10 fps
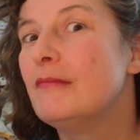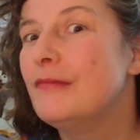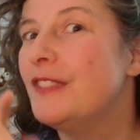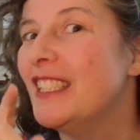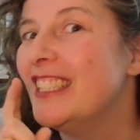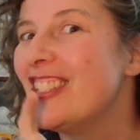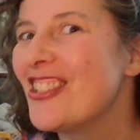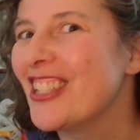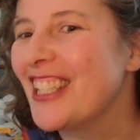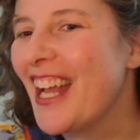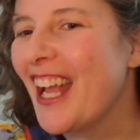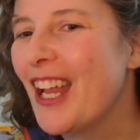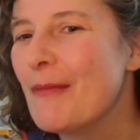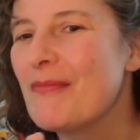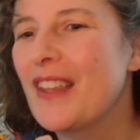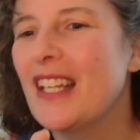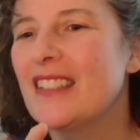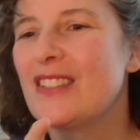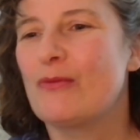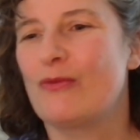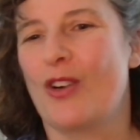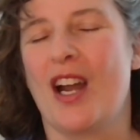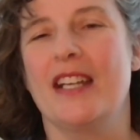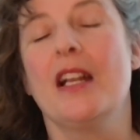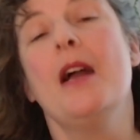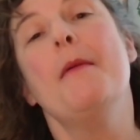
Finish the game. That's right.